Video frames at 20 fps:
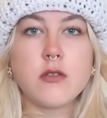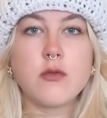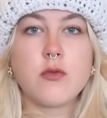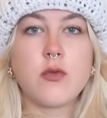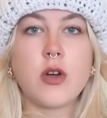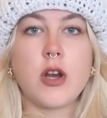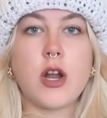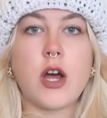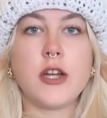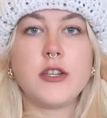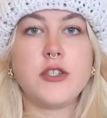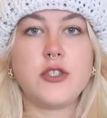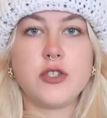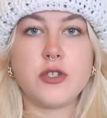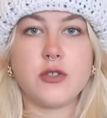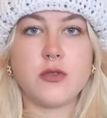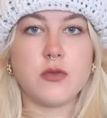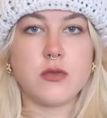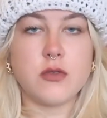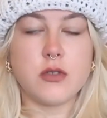what I
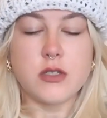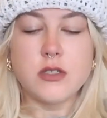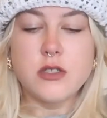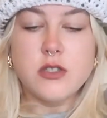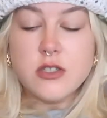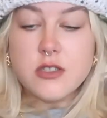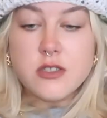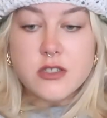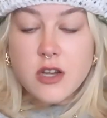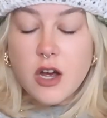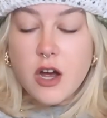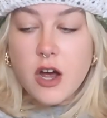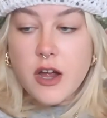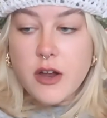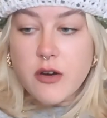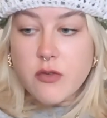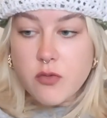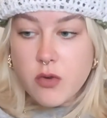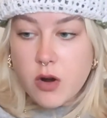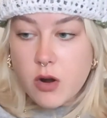do is just
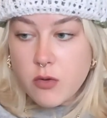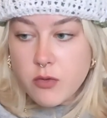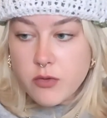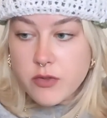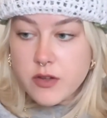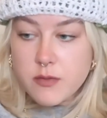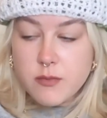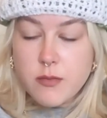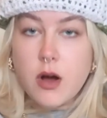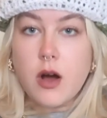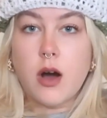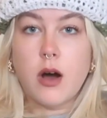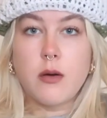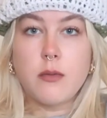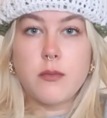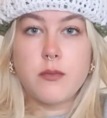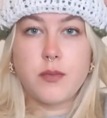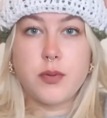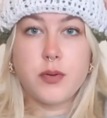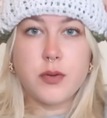I roll them
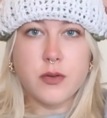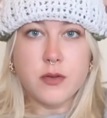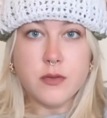up